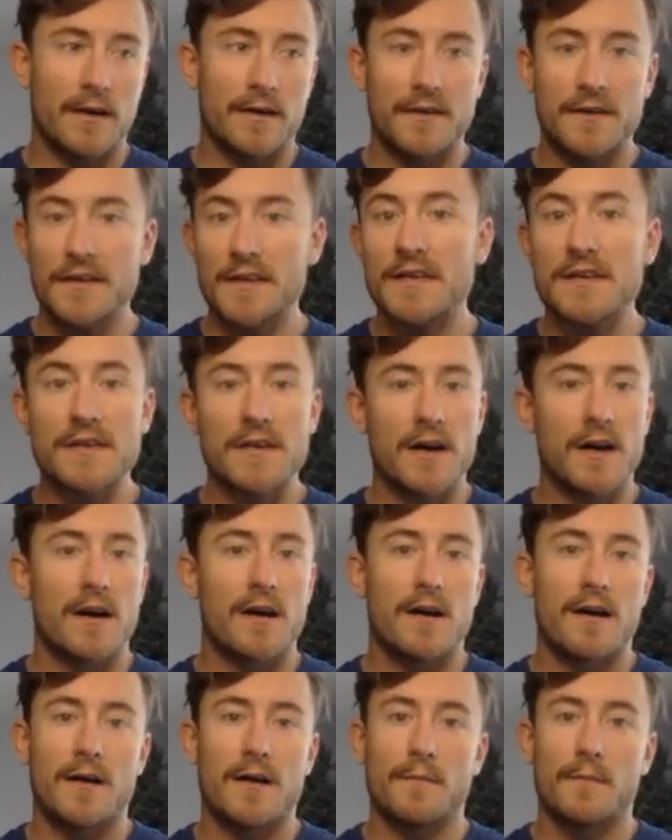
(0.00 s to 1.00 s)

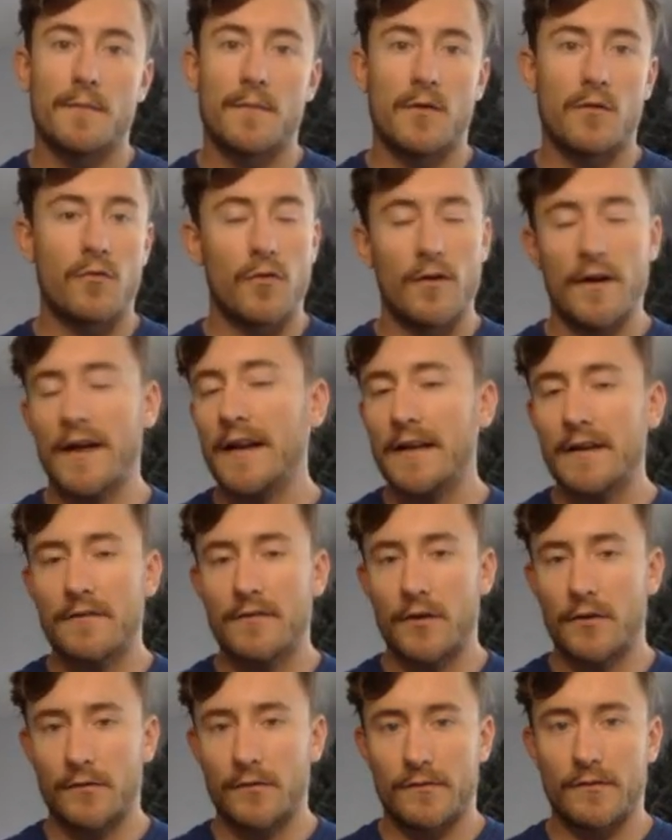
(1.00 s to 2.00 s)
e-com or any
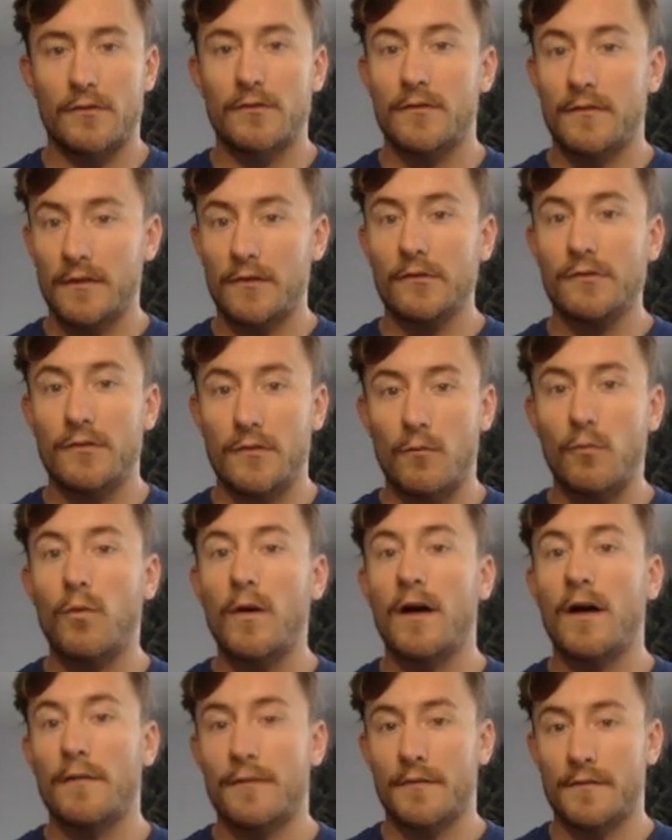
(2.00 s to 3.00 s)
of those. Those are the
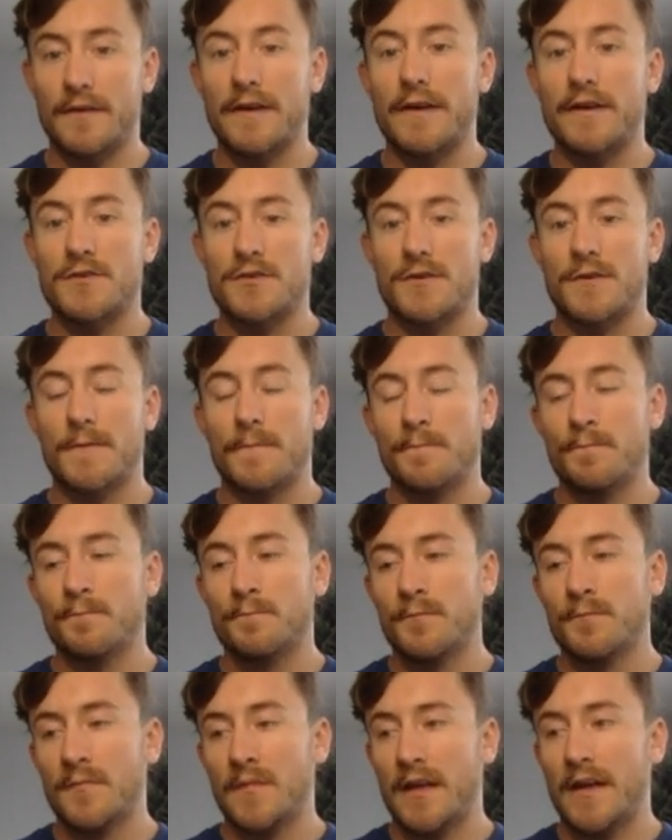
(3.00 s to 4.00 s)
wealth niche.
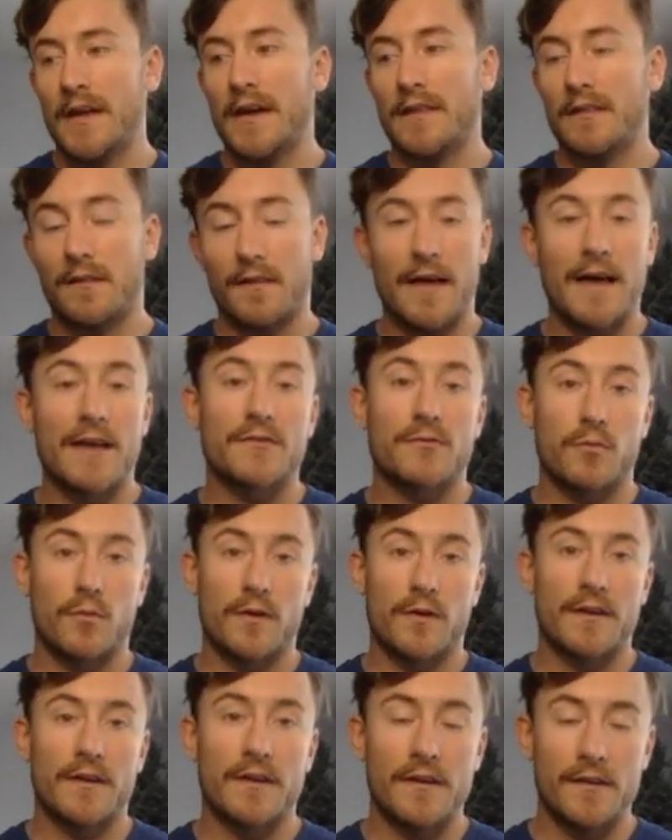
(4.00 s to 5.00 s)
And the last
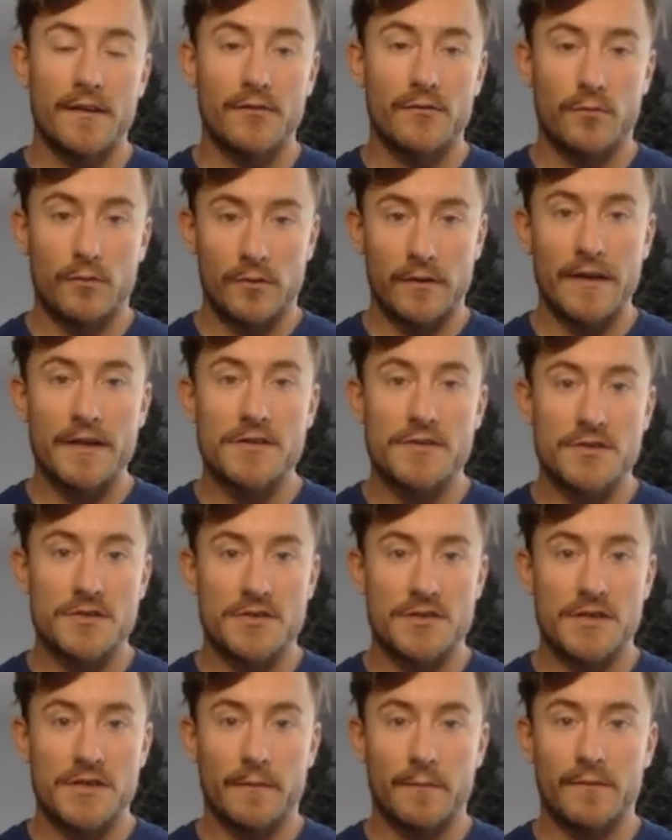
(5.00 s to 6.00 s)
one is
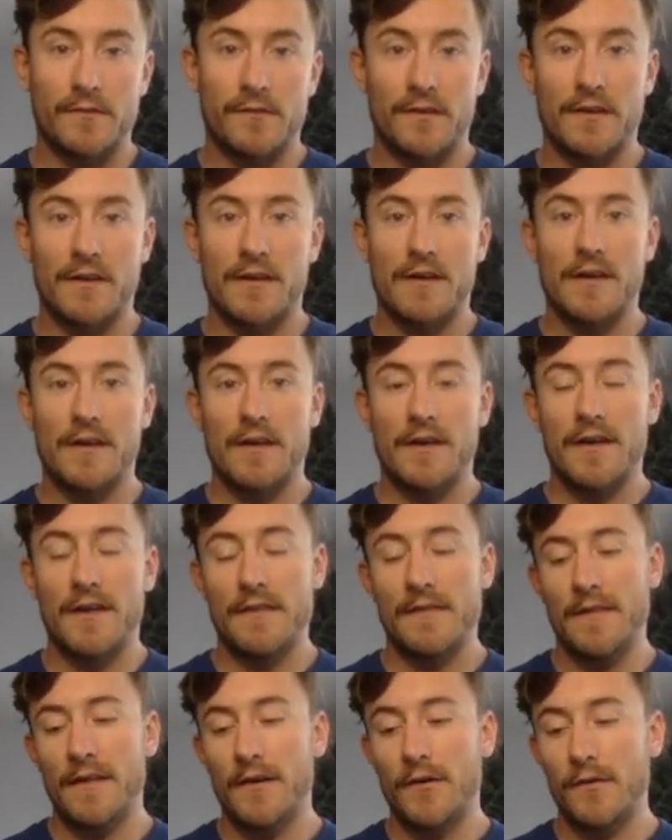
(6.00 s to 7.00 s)
relationships.
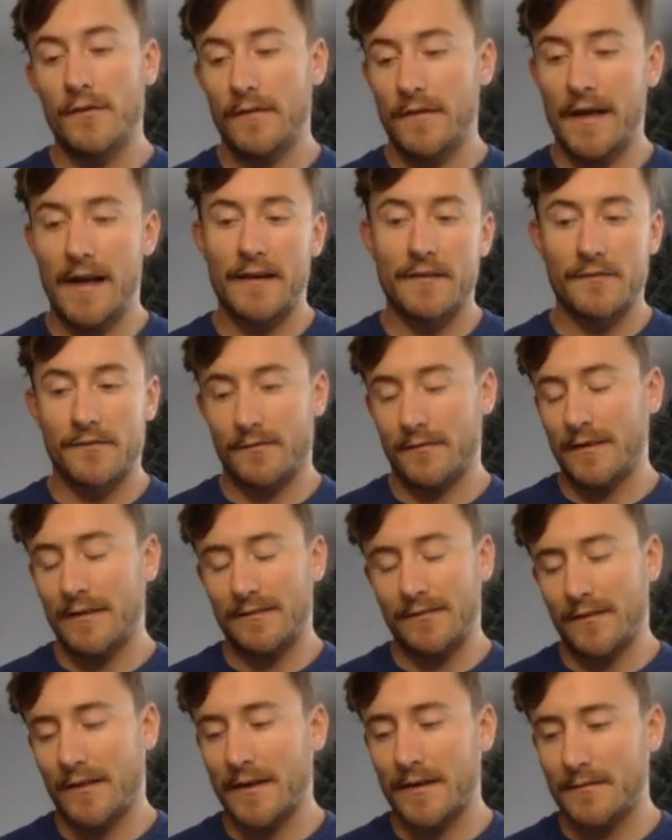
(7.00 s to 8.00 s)
And
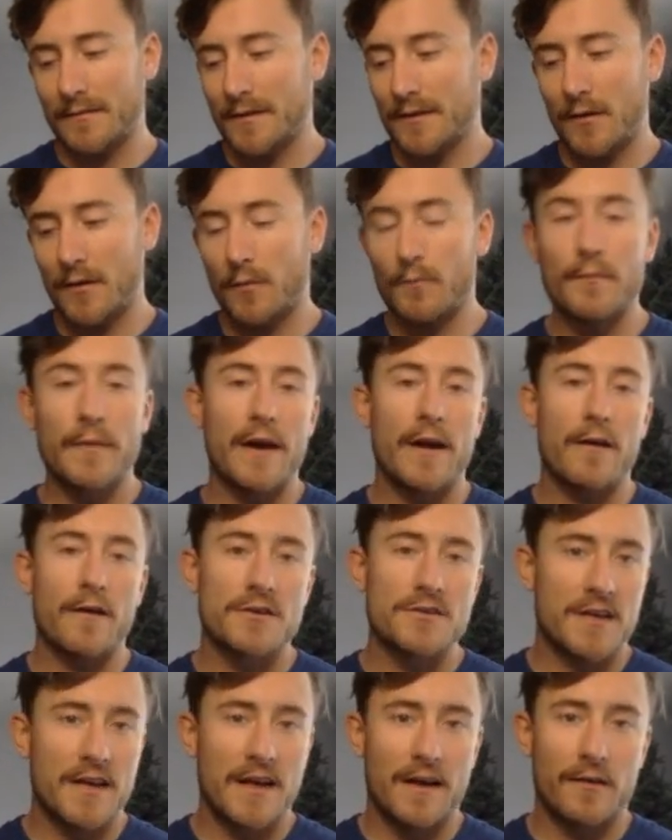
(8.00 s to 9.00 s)
that's like,
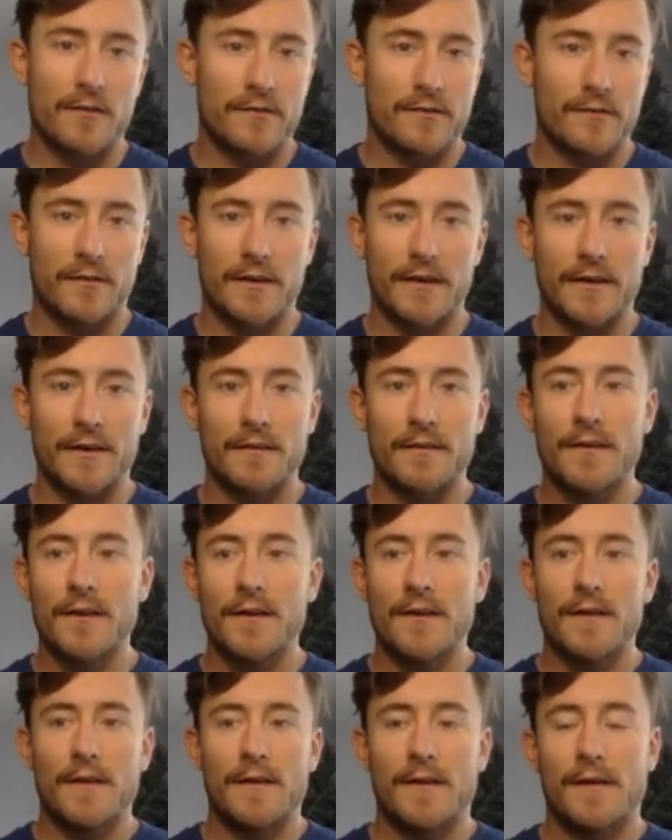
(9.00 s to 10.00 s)
marriage counseling,
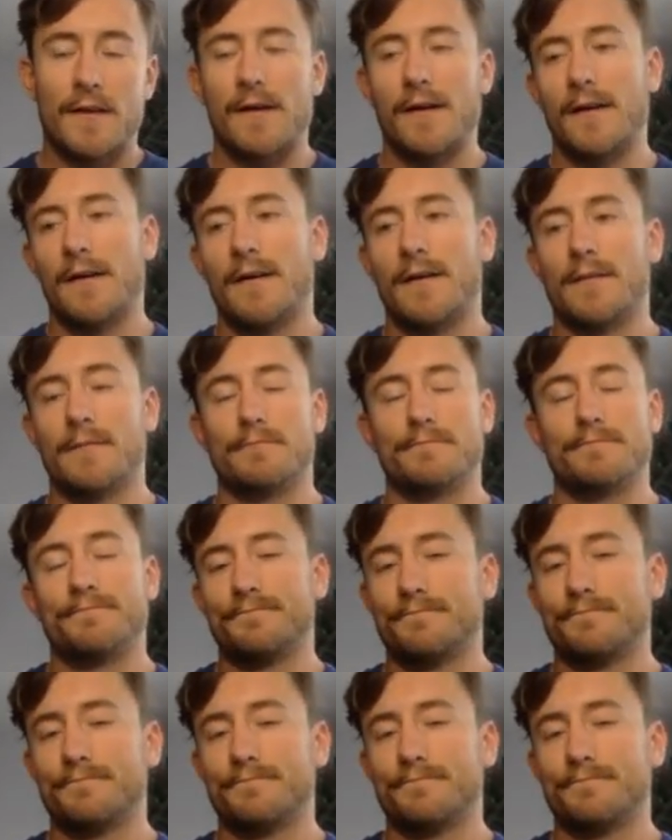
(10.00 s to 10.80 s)
how